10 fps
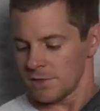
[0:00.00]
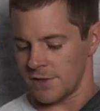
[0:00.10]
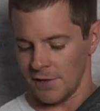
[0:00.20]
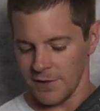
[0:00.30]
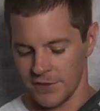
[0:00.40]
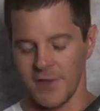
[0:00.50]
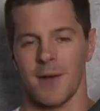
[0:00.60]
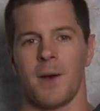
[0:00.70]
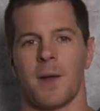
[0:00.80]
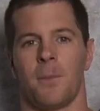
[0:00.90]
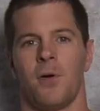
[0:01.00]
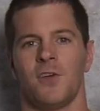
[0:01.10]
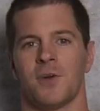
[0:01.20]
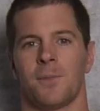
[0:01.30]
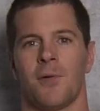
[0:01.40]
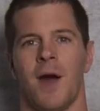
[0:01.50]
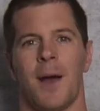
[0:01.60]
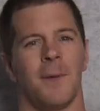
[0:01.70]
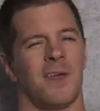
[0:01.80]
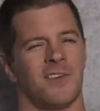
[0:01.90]
The only thing about a pusher
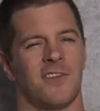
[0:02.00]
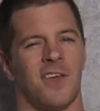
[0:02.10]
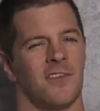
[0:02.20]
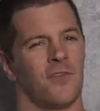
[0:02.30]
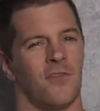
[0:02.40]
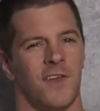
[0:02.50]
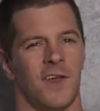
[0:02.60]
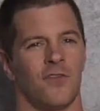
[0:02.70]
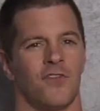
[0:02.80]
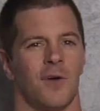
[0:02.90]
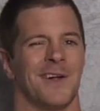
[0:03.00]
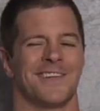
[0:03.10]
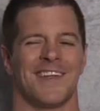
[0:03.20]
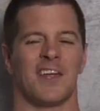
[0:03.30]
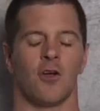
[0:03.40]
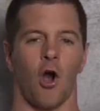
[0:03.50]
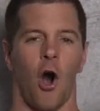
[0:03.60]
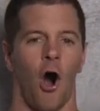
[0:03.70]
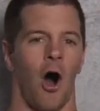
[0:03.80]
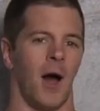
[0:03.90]
prop is it doesn't feel so much like you're
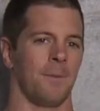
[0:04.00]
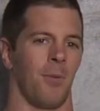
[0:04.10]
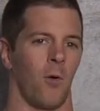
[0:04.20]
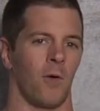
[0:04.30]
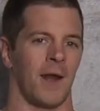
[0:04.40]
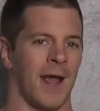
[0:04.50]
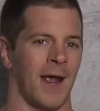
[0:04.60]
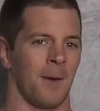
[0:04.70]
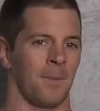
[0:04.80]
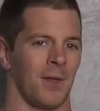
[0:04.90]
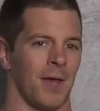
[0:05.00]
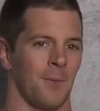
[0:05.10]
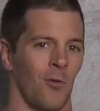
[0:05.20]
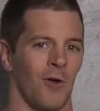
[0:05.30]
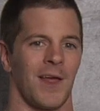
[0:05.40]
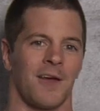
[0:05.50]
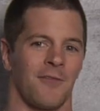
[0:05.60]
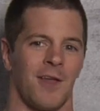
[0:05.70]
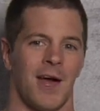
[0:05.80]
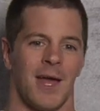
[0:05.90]
on board an airplane, more like a
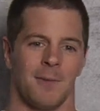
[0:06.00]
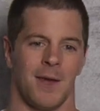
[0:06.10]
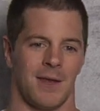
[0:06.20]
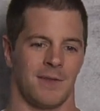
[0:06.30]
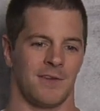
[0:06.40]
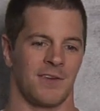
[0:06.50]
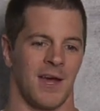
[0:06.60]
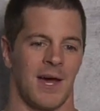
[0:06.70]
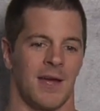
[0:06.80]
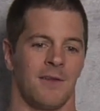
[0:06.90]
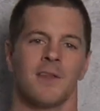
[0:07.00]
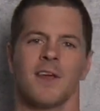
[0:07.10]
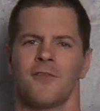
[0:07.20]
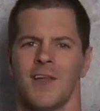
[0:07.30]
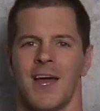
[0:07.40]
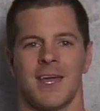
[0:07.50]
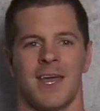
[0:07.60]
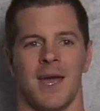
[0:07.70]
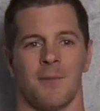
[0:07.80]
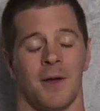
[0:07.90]
flying man in the sky, like a flying
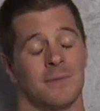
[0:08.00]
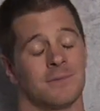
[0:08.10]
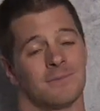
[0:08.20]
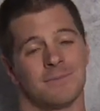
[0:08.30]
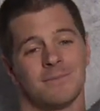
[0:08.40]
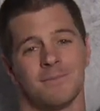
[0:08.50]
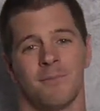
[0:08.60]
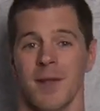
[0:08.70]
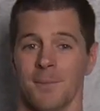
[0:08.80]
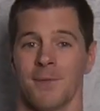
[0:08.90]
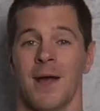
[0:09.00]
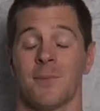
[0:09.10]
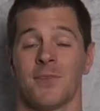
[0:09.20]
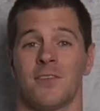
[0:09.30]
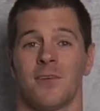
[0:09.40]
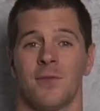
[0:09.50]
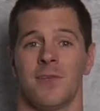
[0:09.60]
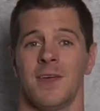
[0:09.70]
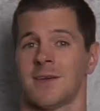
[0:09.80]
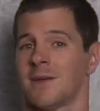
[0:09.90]
camera. But perhaps that's your
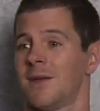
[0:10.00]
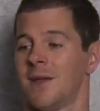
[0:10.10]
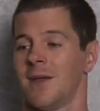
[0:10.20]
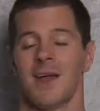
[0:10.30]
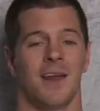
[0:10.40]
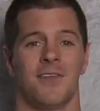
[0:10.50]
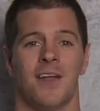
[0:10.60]
thing. And if